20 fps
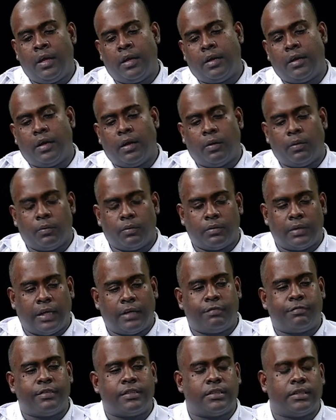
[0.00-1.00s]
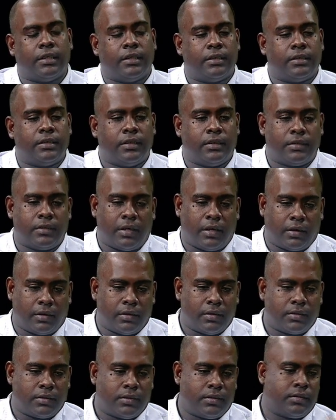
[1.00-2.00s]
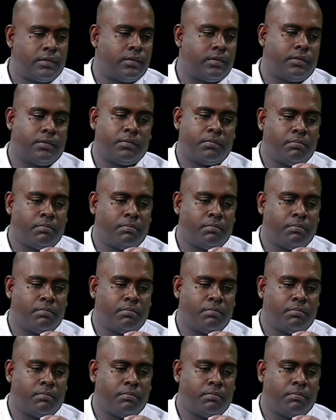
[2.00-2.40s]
Now, that facility targets